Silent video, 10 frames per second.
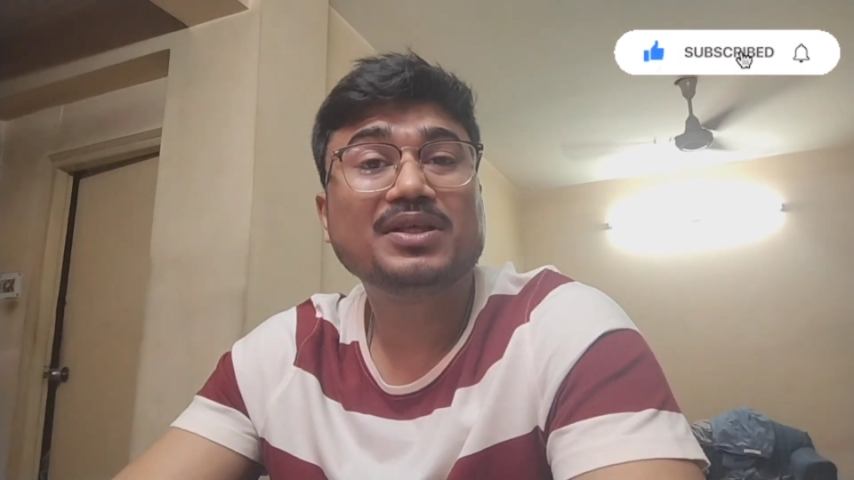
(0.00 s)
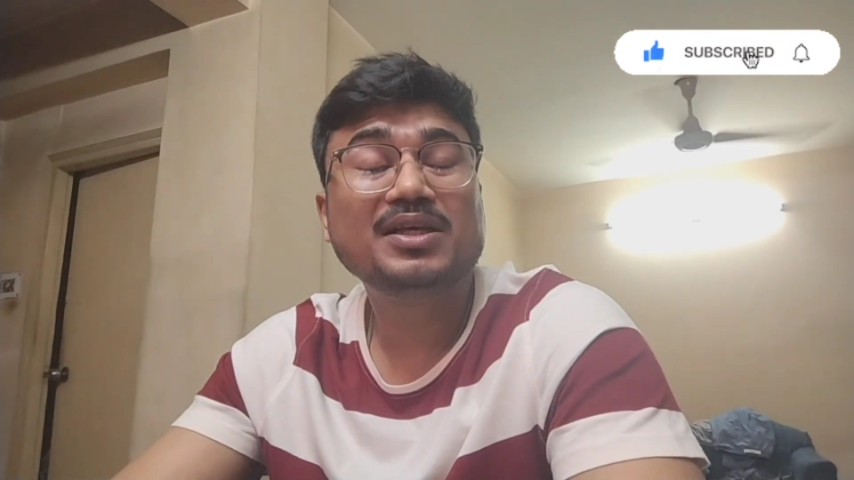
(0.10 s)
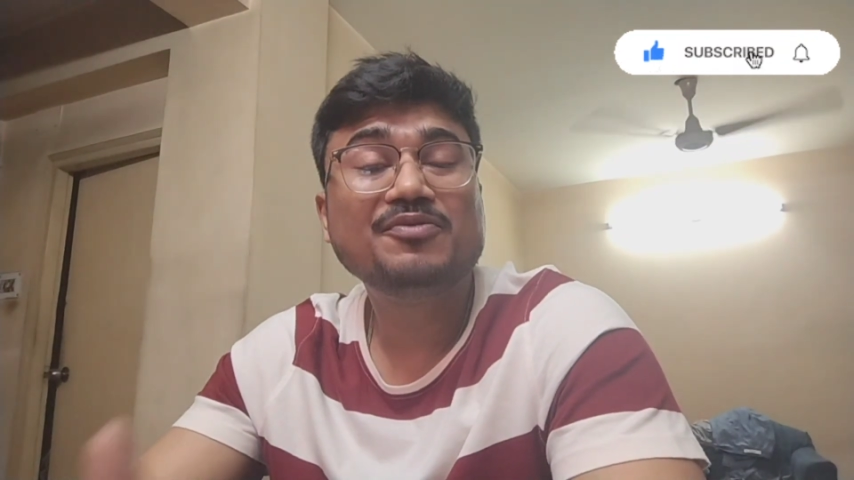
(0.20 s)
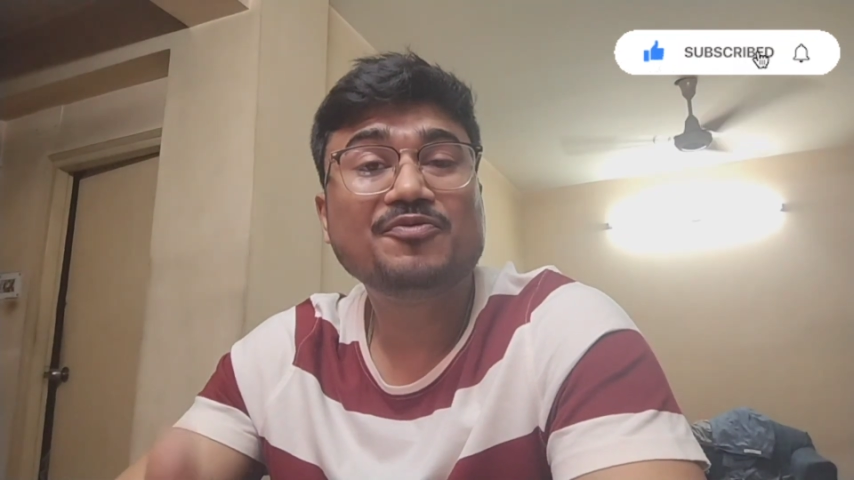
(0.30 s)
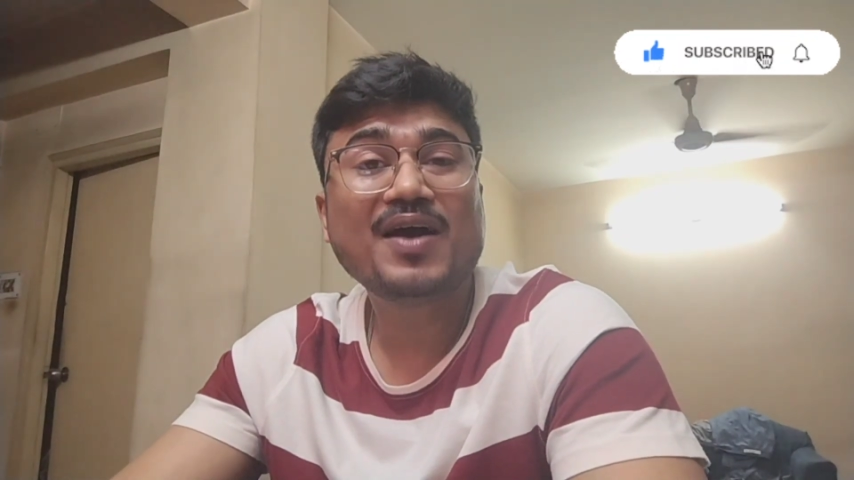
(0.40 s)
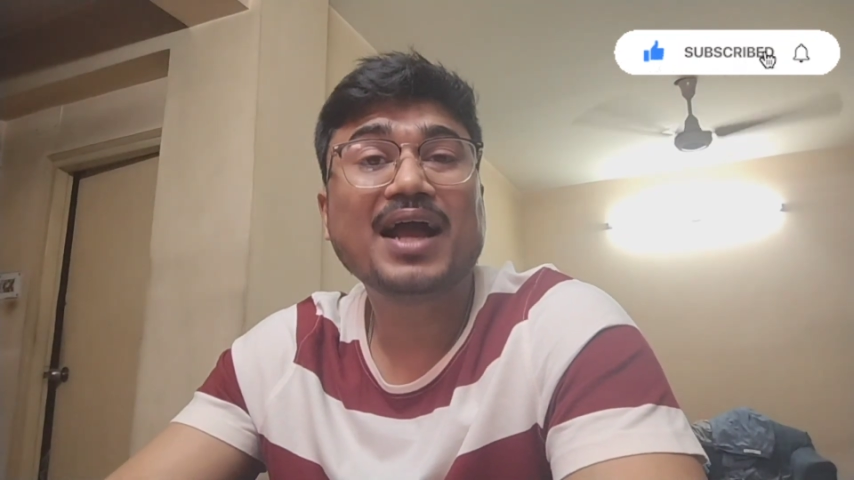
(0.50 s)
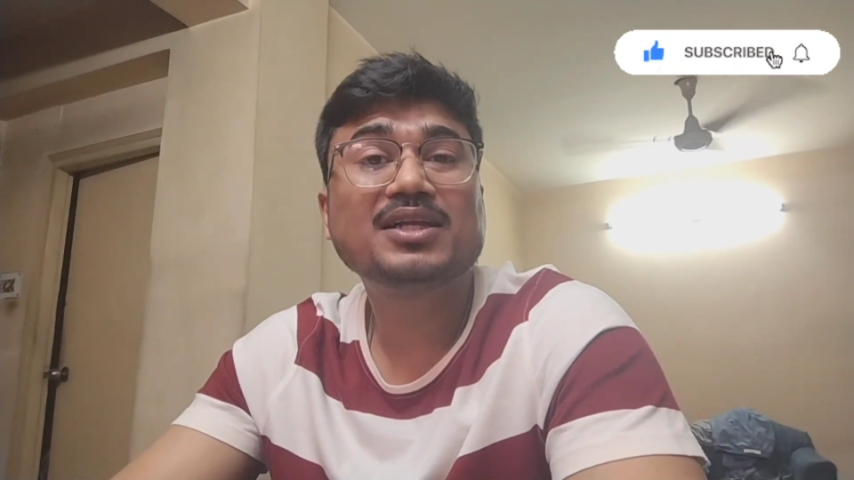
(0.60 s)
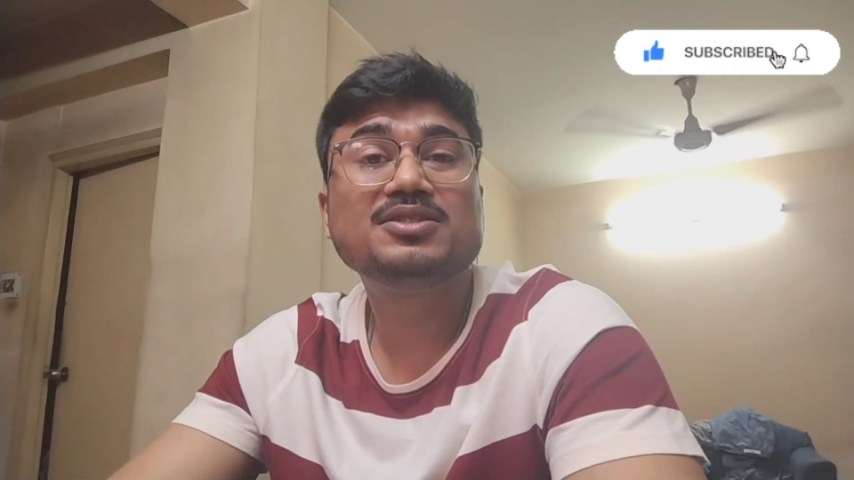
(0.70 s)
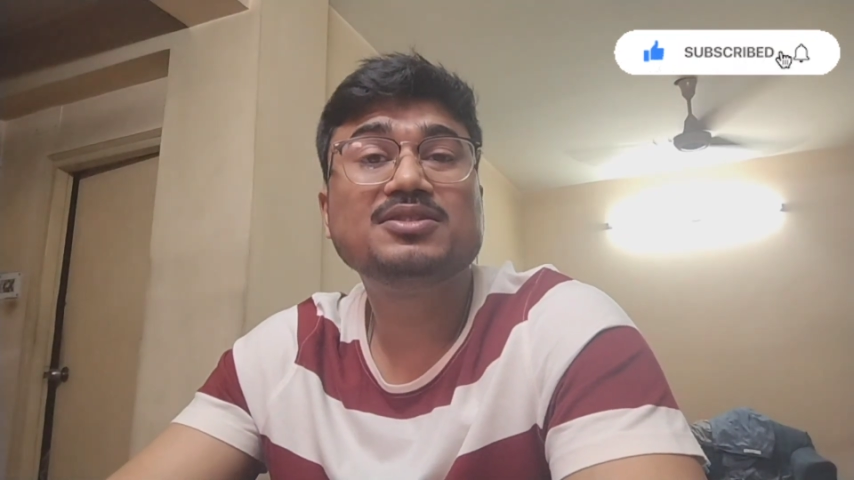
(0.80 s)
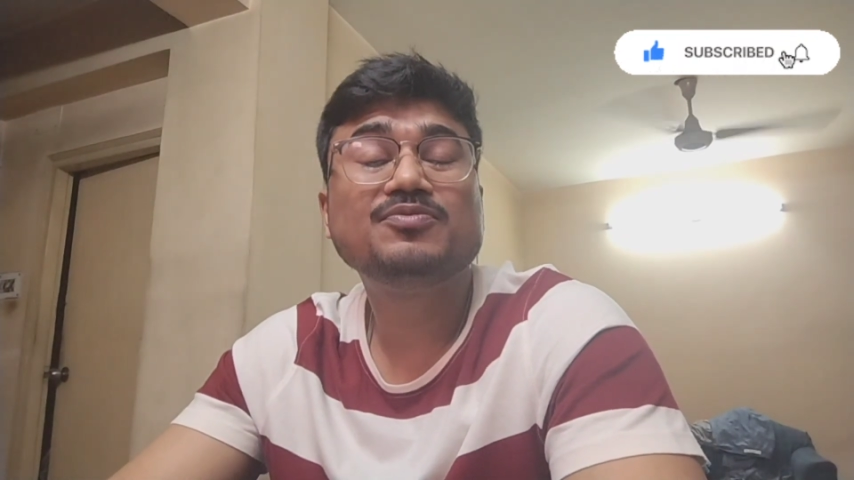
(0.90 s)
In
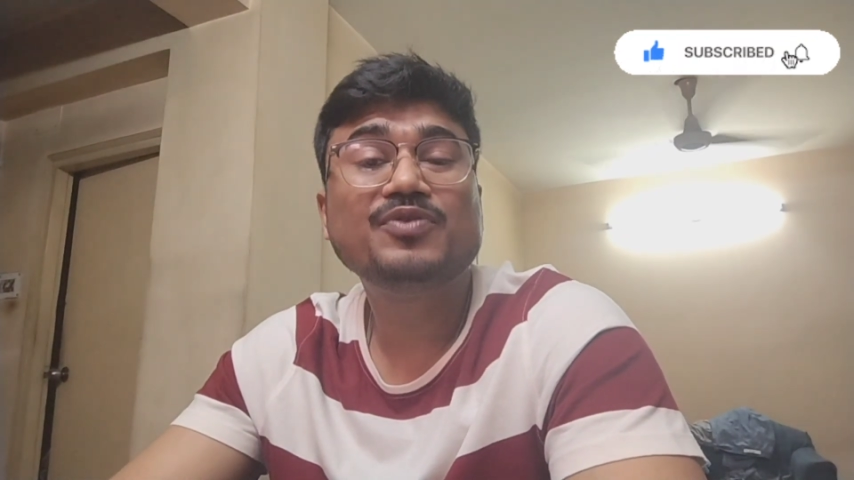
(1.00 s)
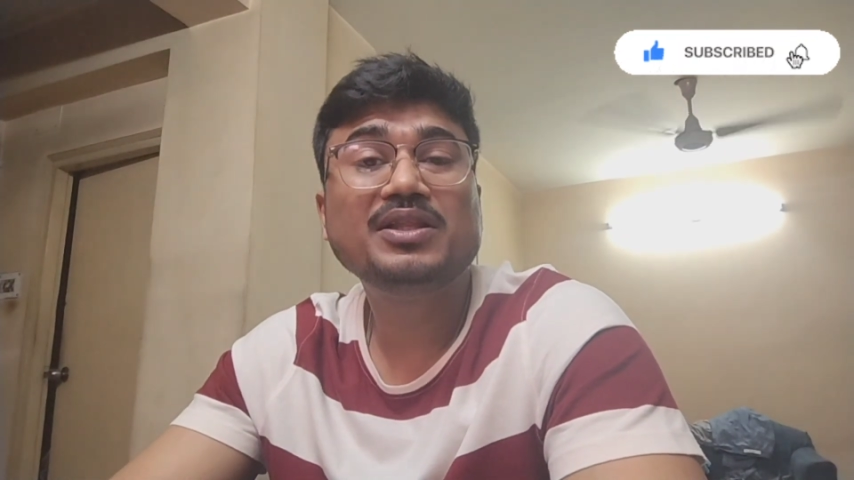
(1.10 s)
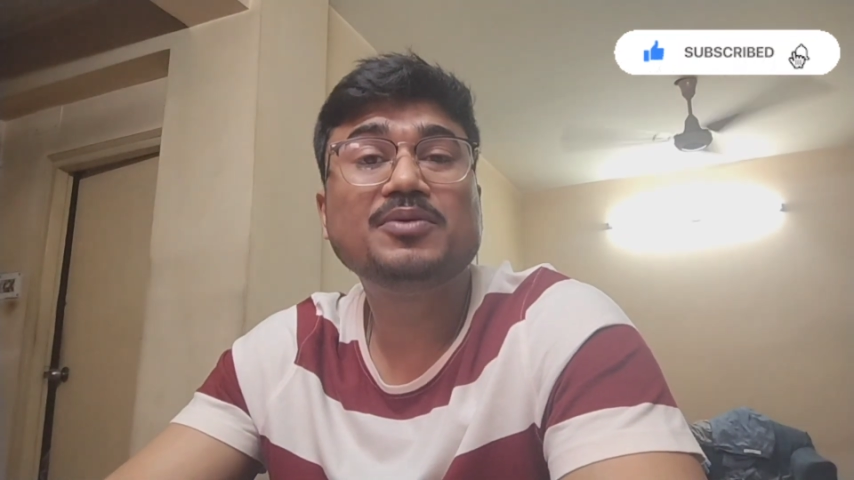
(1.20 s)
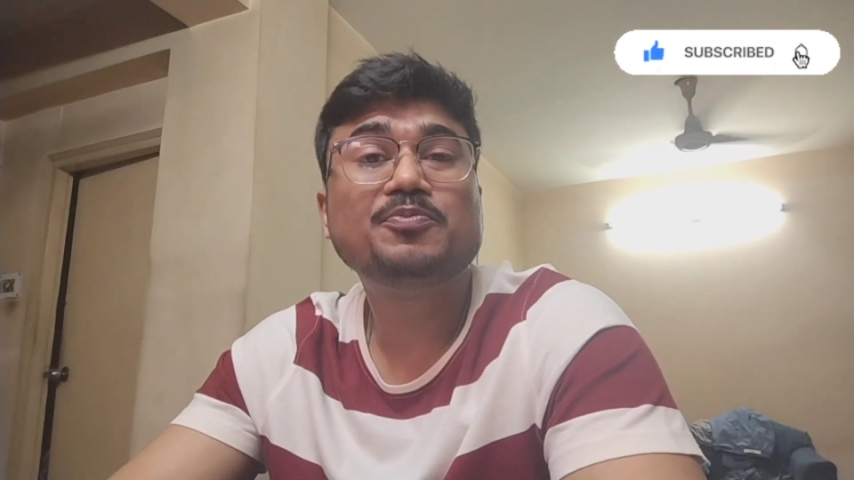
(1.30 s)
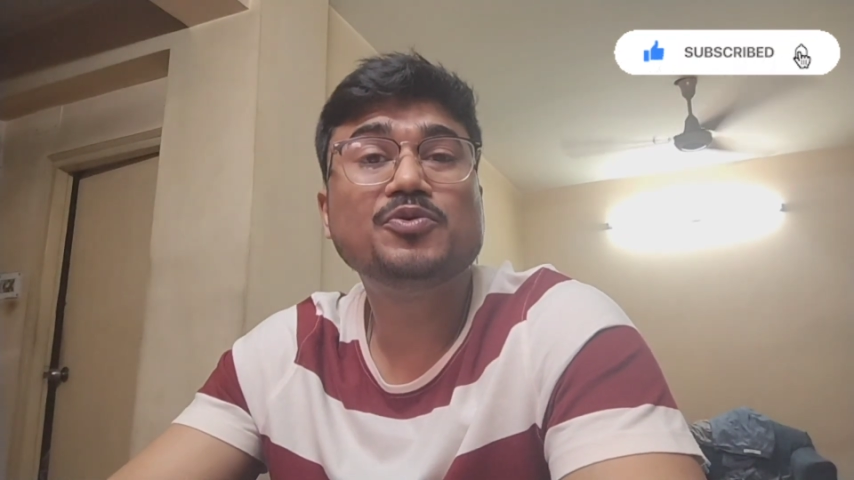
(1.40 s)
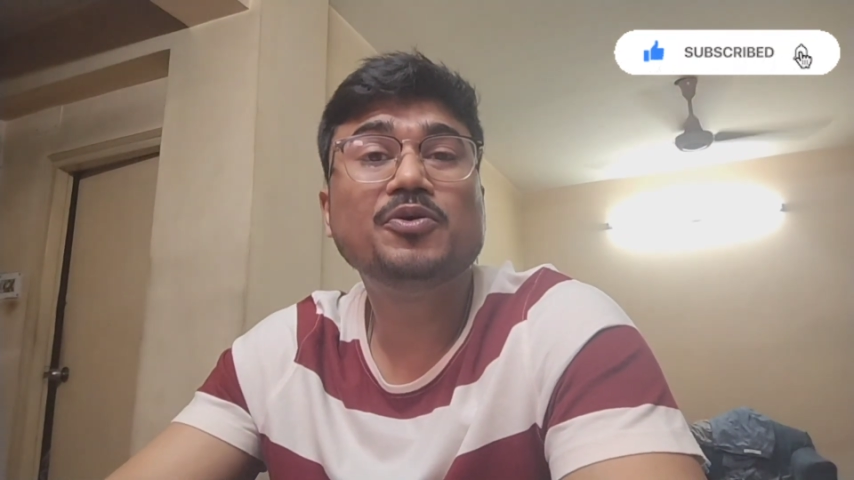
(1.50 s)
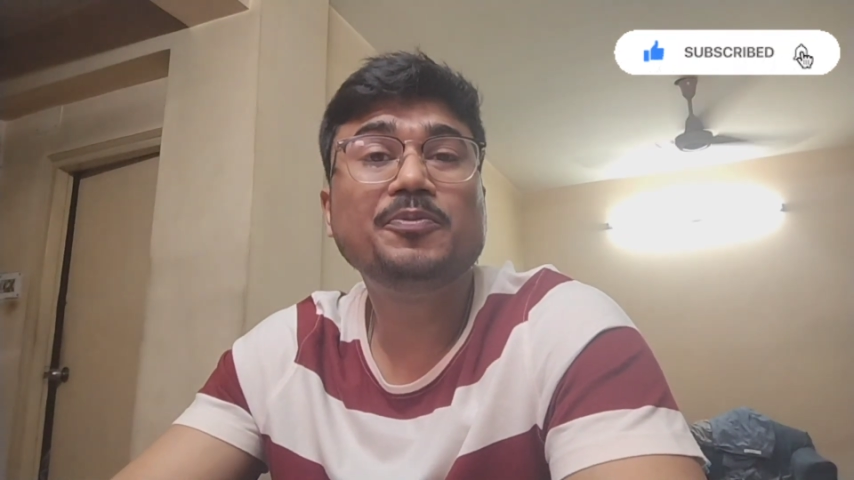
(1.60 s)
fact, when the poor